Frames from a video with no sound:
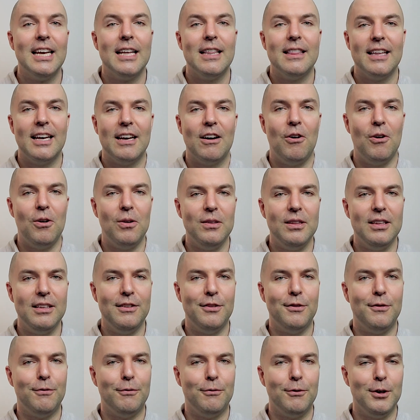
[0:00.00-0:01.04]
that all of
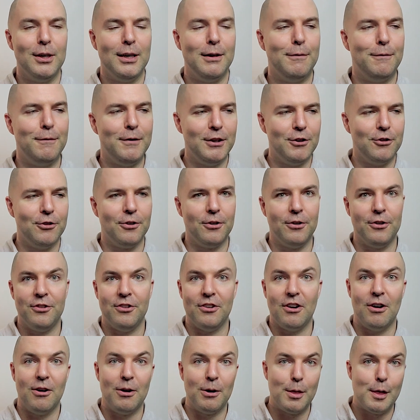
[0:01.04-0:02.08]
these free features
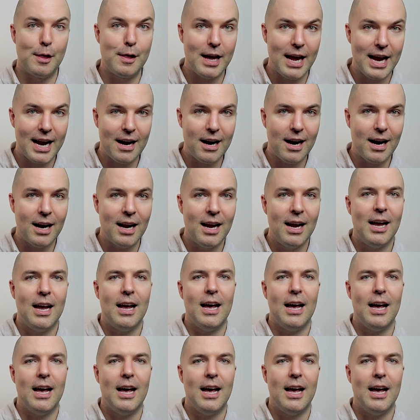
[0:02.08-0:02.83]
are there.